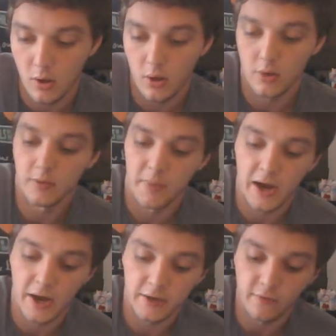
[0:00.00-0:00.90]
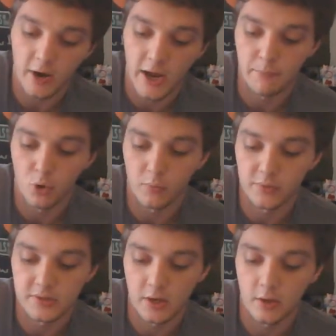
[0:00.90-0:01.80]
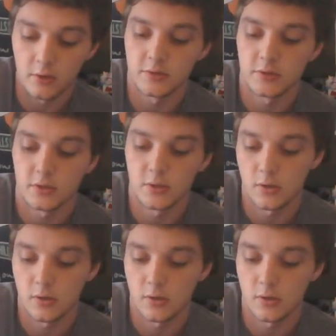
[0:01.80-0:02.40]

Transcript: the body for abnormal cells.